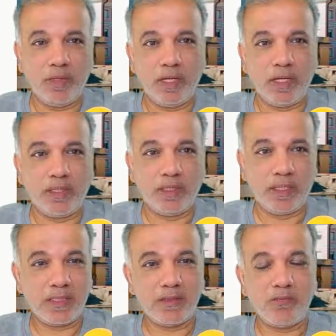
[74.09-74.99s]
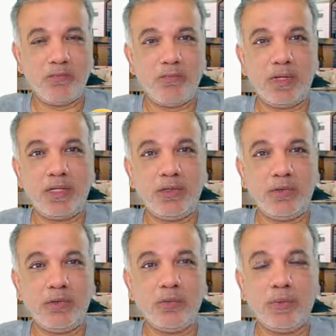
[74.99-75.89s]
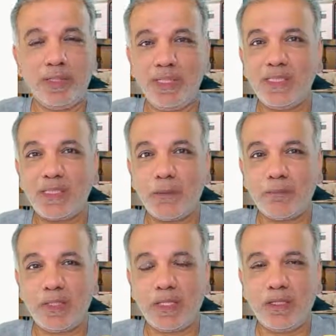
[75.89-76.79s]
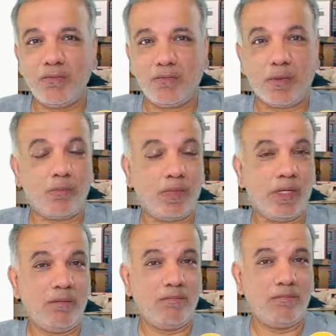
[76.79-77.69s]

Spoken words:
And then when you need something from me,